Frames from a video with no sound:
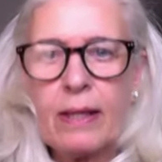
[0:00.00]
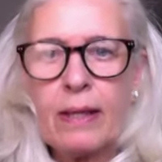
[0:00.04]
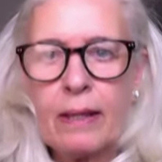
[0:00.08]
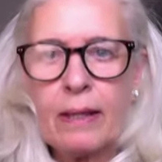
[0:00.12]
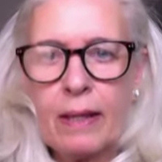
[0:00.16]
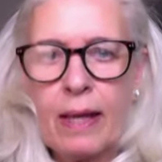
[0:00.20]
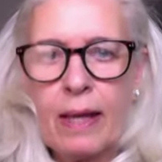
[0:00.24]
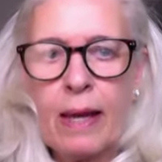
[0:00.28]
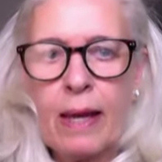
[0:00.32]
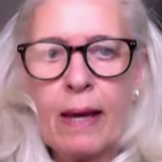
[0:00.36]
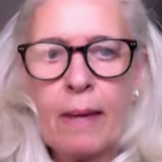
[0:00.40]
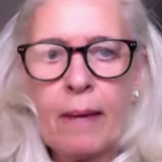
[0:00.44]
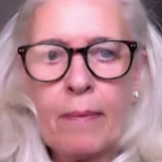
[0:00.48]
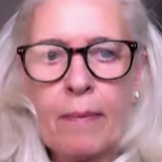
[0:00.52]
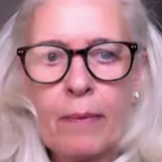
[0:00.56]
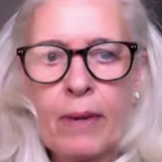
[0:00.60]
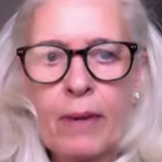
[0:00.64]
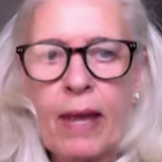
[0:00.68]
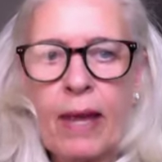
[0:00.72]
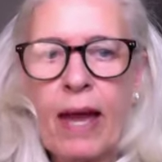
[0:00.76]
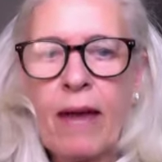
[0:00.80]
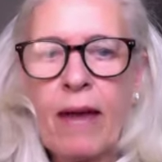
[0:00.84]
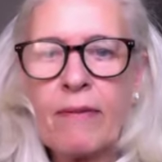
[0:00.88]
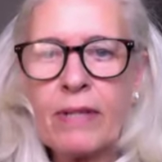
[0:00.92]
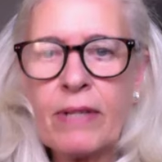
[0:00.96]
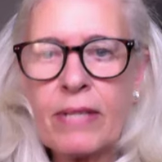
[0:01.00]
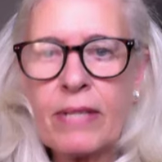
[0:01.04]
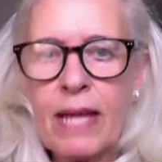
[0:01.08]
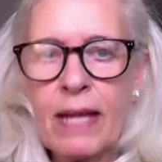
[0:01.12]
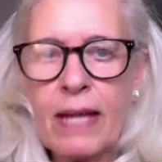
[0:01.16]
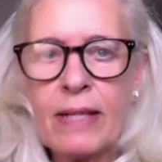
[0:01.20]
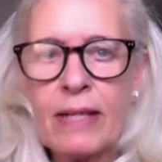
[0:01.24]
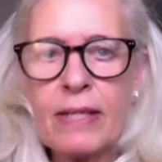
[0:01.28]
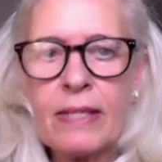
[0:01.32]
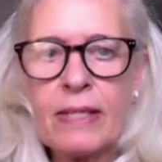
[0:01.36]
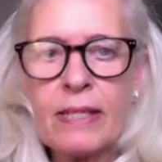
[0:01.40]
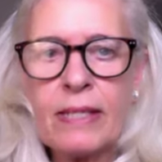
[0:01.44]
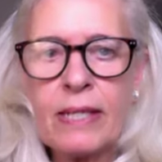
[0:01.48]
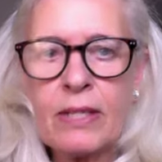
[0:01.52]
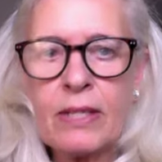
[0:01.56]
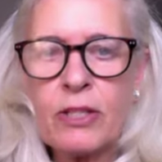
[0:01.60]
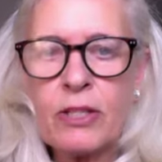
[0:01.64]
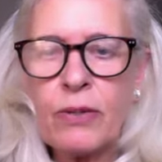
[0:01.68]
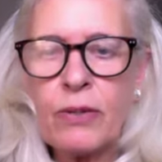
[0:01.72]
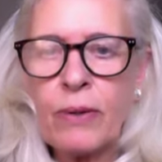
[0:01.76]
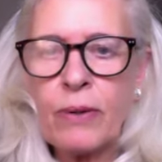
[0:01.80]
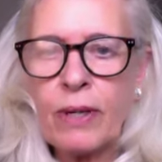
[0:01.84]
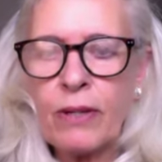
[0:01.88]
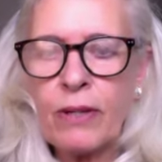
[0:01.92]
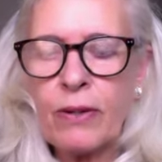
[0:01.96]
Yeah, we have a tendency
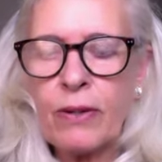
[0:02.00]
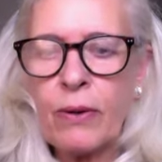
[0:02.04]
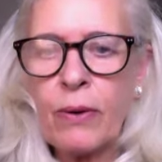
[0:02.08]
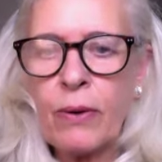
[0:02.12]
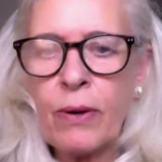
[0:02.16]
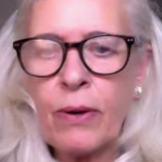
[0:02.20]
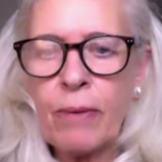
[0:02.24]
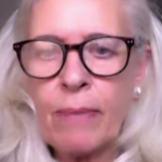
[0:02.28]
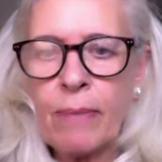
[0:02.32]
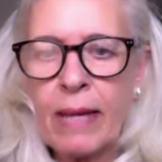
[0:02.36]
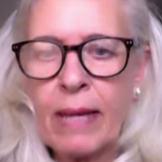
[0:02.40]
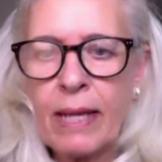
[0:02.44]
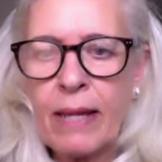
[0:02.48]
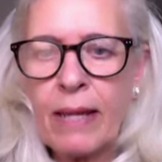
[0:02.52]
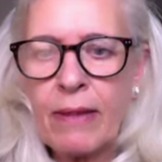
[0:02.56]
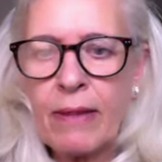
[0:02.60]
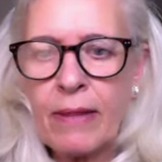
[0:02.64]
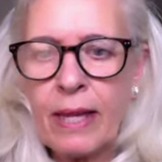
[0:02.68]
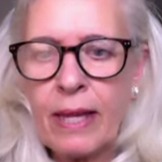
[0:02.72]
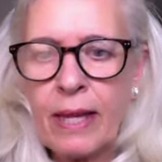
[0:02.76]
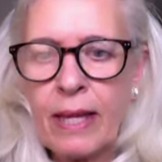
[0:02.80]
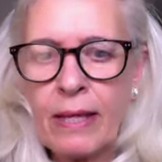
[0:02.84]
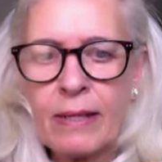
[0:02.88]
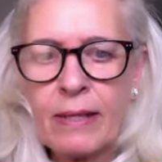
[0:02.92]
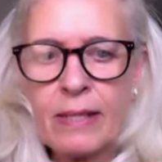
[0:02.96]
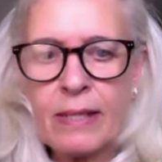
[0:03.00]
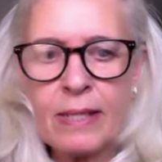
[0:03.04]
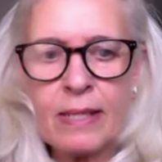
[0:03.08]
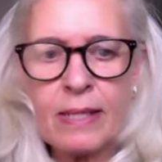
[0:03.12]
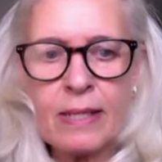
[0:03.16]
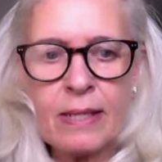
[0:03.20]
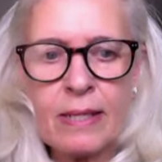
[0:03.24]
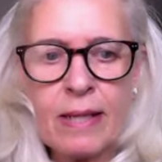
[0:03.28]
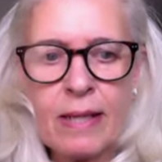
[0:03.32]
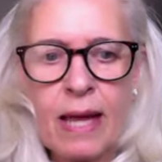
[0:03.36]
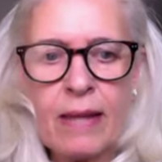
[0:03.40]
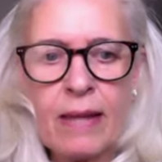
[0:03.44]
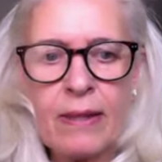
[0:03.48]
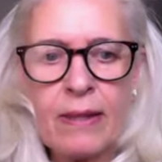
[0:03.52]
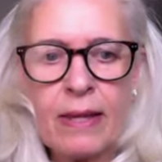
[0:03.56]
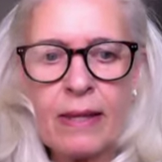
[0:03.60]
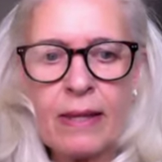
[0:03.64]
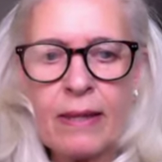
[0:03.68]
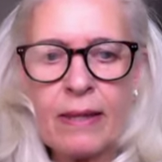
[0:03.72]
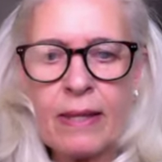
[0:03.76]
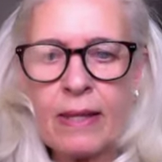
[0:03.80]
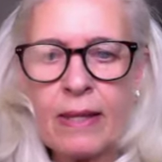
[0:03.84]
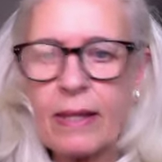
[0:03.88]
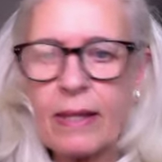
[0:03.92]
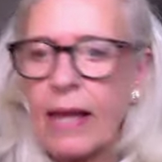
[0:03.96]
to ignore many things, and I
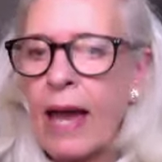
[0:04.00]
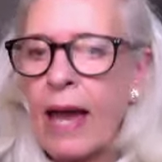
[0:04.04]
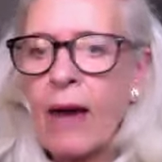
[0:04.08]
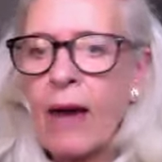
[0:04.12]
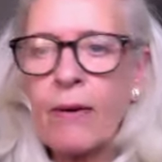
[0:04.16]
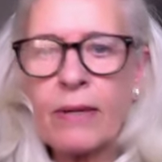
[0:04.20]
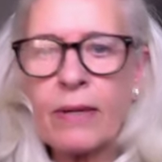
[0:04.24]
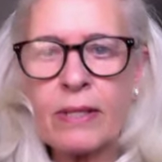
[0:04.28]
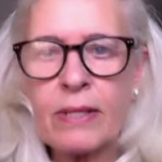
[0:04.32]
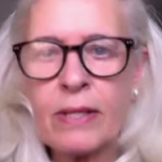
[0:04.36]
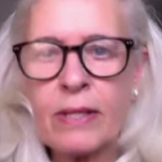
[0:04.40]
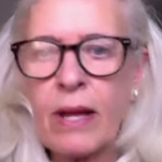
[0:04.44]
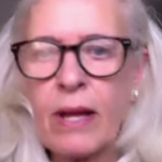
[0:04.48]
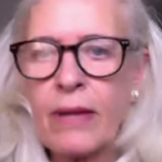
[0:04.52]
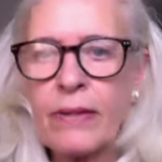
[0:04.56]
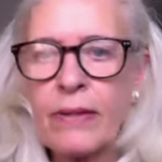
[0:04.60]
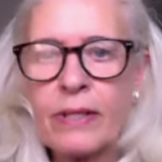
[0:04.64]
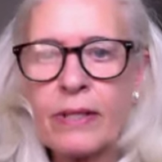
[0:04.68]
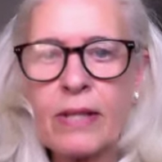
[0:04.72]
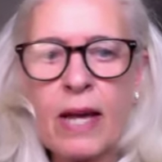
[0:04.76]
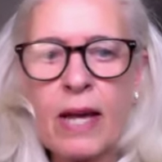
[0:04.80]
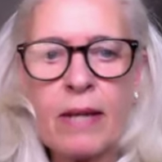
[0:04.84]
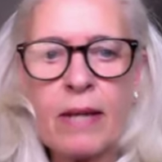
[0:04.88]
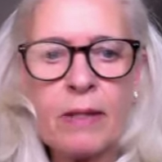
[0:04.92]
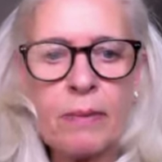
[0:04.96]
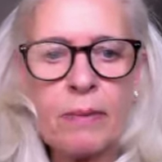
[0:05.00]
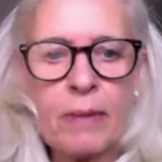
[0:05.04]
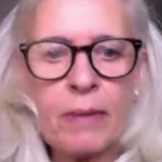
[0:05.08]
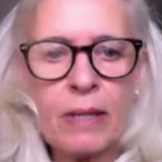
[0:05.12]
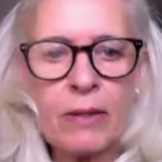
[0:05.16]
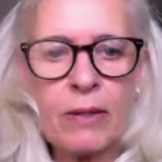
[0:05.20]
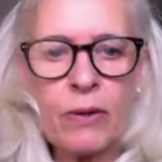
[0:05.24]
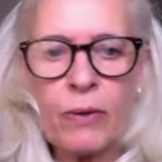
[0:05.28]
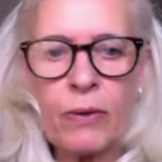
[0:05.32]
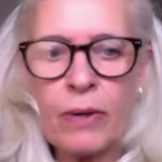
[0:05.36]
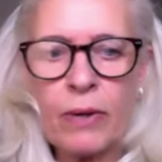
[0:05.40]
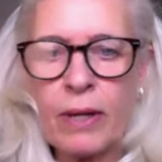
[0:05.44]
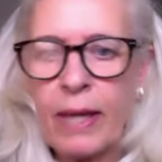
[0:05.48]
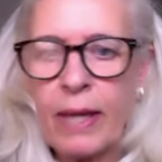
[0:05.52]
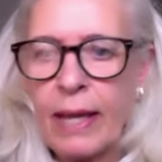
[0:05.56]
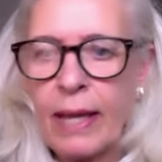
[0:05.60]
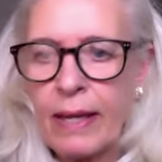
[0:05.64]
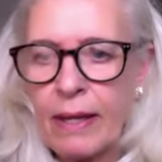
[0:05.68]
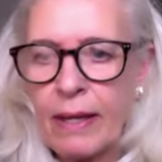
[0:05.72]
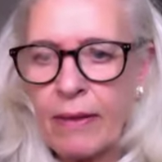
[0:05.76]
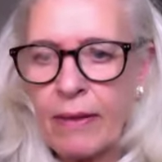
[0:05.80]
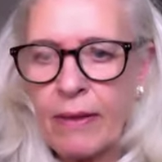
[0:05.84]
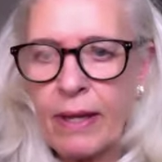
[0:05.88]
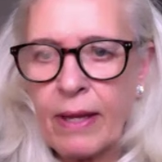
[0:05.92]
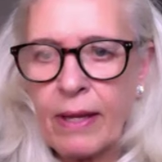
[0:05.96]
think that now is not the time to be ignoring
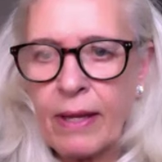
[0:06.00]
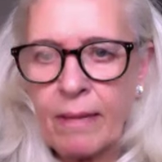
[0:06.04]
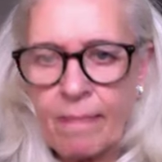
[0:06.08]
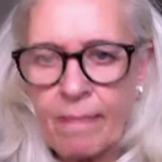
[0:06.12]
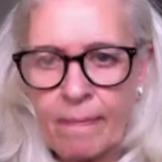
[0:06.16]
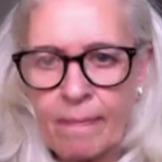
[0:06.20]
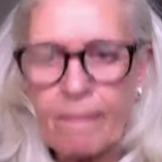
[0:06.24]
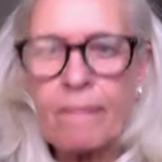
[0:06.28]
anything.